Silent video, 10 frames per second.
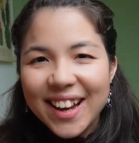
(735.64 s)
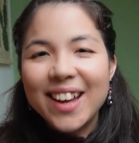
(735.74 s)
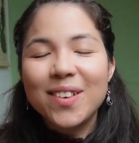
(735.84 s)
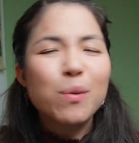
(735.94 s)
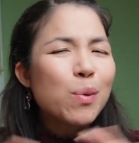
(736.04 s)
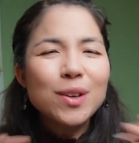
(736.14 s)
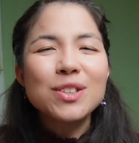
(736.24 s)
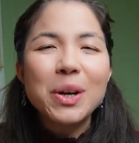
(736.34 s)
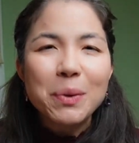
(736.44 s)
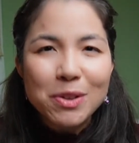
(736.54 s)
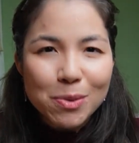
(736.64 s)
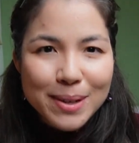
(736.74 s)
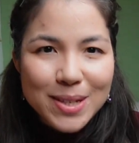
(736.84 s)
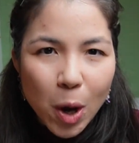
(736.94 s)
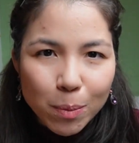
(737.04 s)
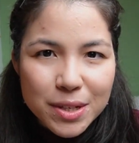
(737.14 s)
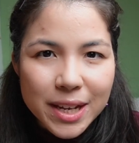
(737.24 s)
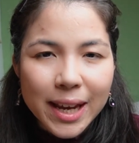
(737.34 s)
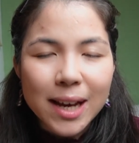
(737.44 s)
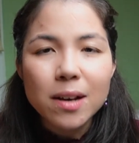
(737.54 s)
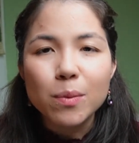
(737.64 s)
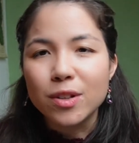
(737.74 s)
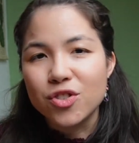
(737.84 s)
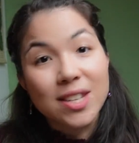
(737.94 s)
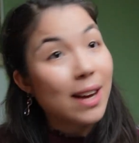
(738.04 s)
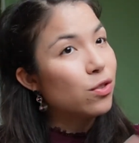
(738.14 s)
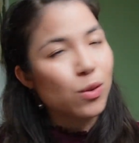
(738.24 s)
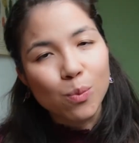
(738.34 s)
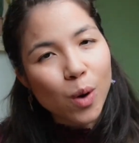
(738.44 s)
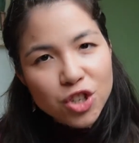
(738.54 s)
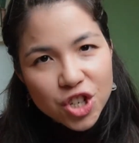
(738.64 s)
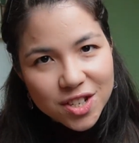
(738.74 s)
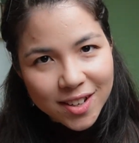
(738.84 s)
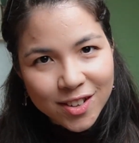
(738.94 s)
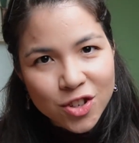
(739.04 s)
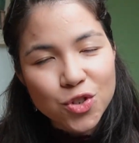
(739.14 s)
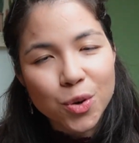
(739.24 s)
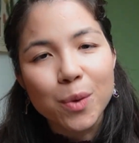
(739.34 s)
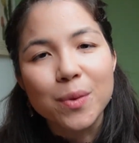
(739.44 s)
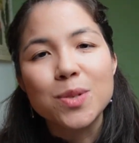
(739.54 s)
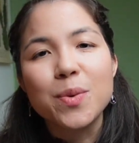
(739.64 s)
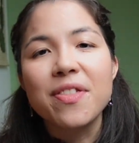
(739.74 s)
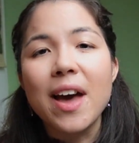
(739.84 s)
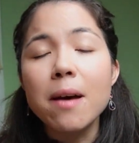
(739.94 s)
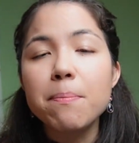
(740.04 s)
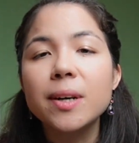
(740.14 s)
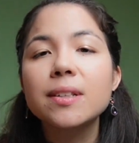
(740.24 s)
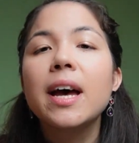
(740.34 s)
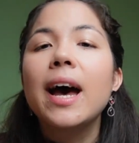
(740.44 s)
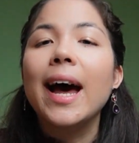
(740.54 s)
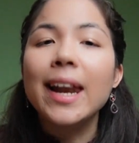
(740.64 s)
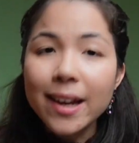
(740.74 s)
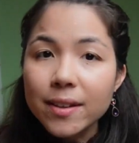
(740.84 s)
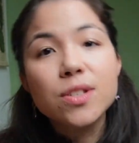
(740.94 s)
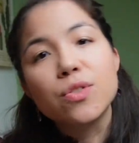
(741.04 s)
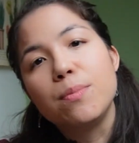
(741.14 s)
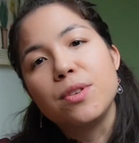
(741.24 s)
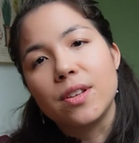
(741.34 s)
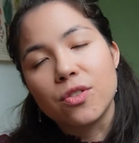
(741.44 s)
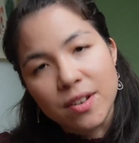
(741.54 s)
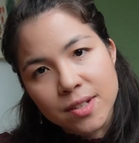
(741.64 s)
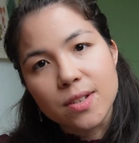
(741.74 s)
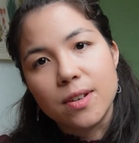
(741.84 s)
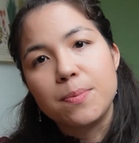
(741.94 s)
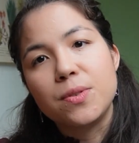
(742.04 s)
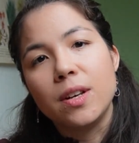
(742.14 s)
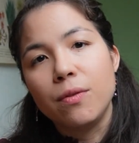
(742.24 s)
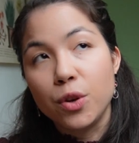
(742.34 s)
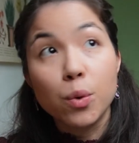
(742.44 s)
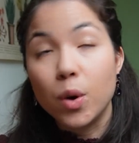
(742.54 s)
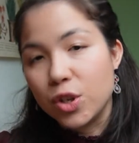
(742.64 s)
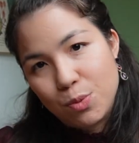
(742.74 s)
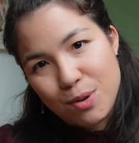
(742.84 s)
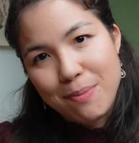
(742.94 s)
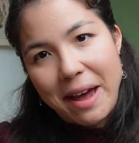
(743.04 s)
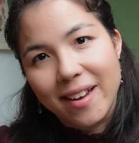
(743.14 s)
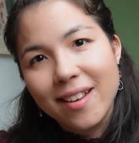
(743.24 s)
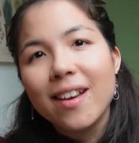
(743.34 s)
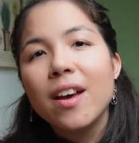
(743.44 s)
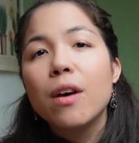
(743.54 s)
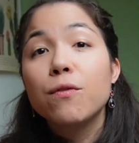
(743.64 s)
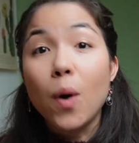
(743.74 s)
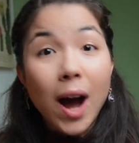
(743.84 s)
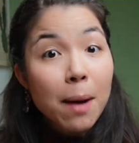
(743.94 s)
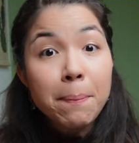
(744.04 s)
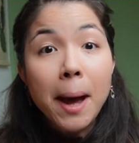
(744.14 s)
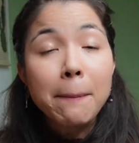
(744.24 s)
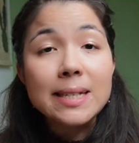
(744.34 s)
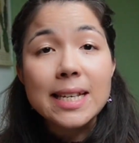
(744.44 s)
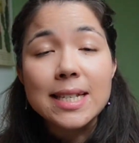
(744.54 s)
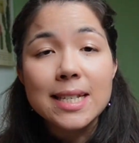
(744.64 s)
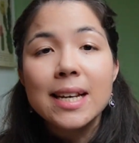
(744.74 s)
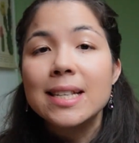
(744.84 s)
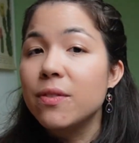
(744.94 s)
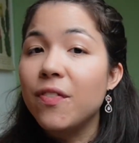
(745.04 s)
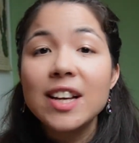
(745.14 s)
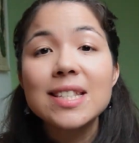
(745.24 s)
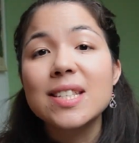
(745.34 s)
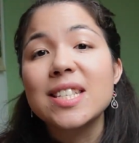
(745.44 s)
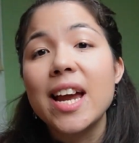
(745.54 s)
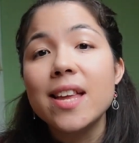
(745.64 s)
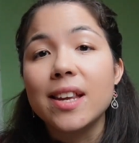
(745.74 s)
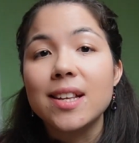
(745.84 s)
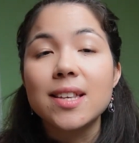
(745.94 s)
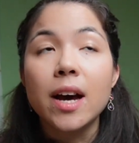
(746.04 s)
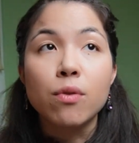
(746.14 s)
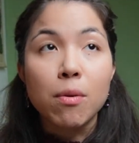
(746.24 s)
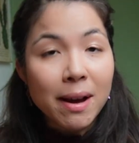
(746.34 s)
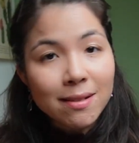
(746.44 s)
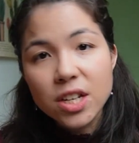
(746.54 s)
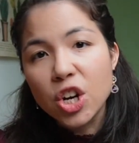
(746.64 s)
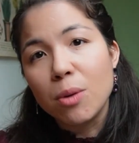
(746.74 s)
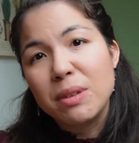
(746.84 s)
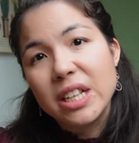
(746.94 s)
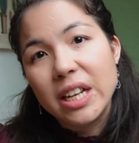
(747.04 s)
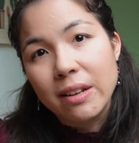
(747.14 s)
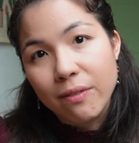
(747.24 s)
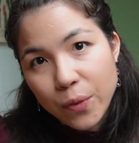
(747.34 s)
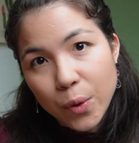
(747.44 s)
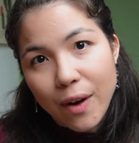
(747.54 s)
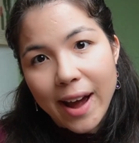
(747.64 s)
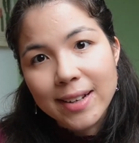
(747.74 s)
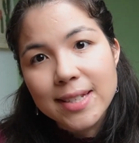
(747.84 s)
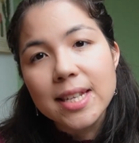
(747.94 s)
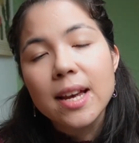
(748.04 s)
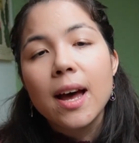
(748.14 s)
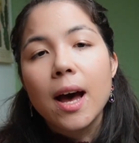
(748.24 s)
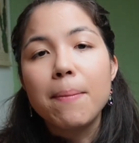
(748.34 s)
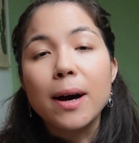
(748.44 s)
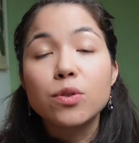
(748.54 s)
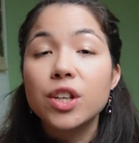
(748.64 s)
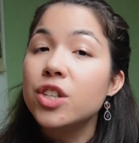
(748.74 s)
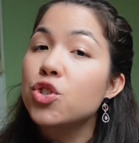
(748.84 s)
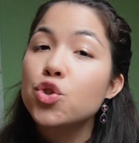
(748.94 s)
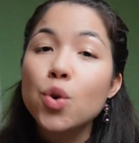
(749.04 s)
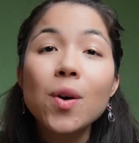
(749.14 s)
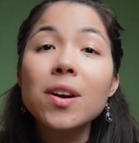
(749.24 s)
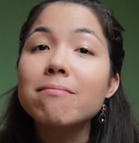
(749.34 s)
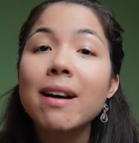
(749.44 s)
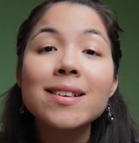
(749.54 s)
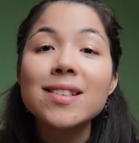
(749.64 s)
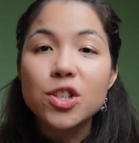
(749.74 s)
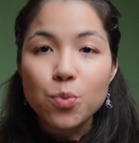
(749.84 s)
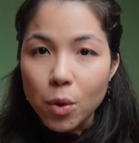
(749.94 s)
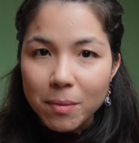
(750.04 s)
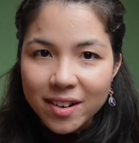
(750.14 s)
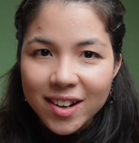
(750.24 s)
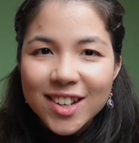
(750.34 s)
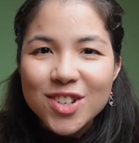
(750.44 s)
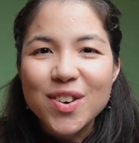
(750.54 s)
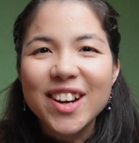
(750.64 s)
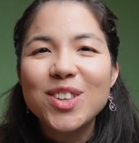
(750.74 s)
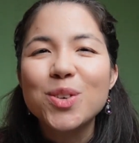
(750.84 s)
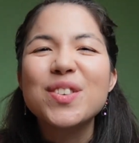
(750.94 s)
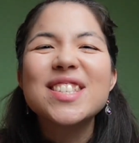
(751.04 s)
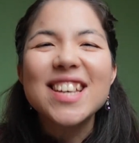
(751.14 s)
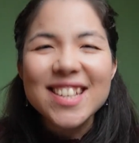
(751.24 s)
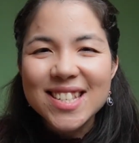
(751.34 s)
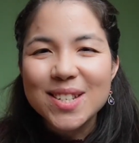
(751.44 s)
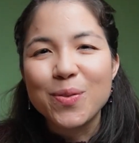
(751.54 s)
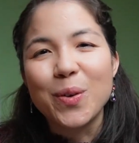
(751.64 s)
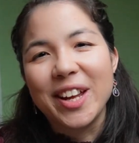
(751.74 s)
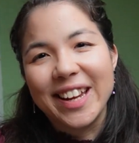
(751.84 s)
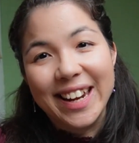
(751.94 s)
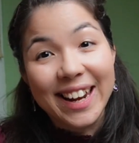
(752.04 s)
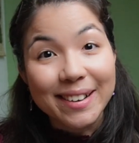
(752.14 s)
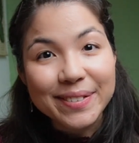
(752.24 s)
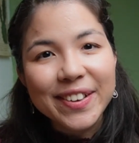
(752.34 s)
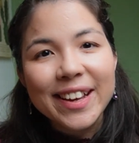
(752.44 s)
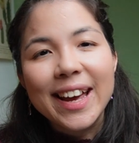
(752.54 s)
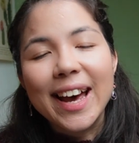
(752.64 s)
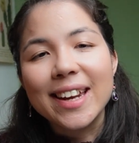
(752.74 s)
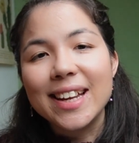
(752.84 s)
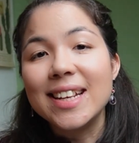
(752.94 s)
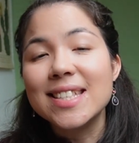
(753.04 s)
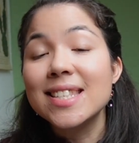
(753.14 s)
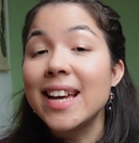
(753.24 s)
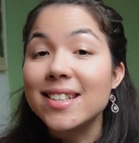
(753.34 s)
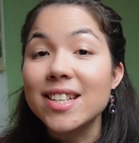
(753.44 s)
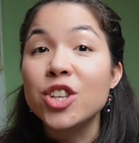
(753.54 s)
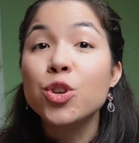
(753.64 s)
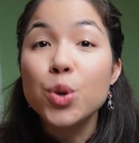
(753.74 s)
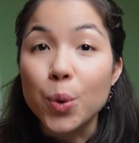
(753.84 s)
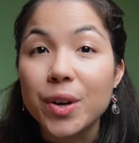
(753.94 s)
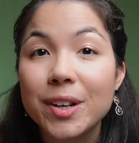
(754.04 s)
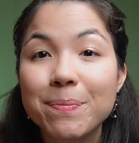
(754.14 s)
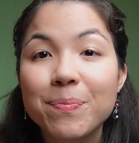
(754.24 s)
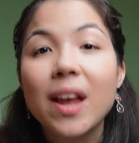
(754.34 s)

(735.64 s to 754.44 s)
And we won't go into Miss Hobbs here. We'll just have to watch it and enjoy once we're there. But I'll link the script in the transcript if you want to prepare. For our purposes, suffice to say that it's a romantic comedy in 4 acts about a strong-minded woman trying to resist falling in love, and it's set in New York.